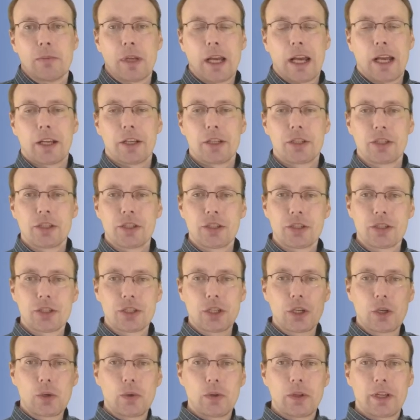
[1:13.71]
I just
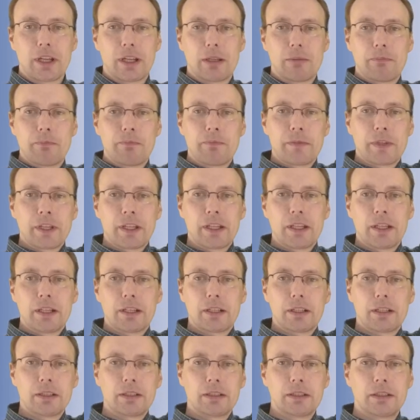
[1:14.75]
show them
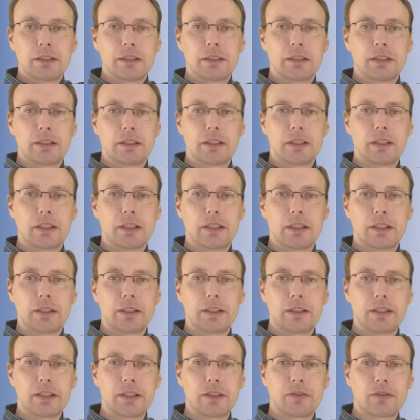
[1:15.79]
here,
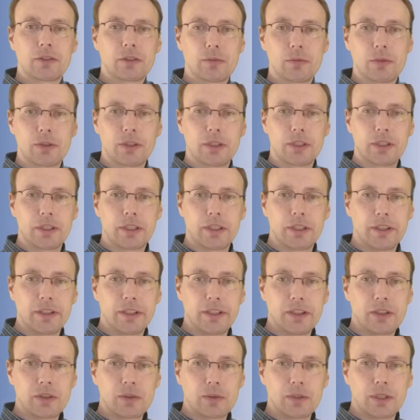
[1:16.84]
this formula and
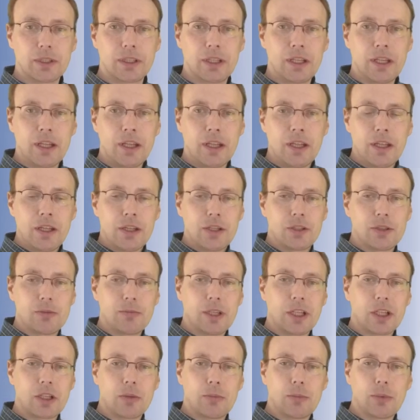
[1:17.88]
this one, to
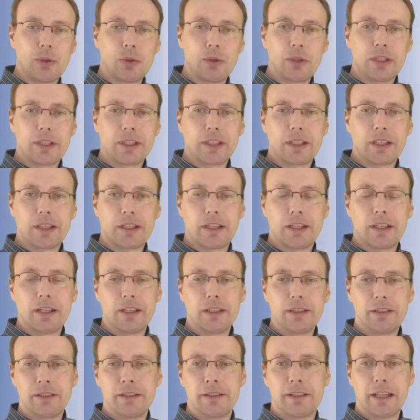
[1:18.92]
make a point I
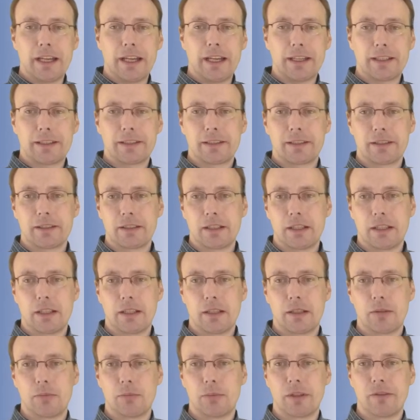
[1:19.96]
hinted at
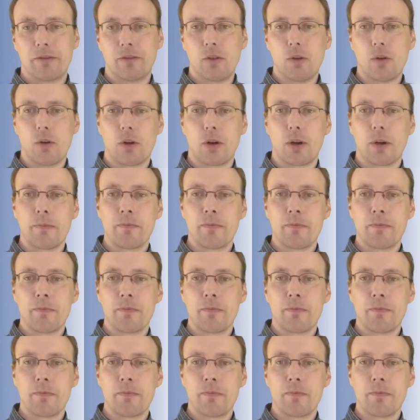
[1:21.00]
before,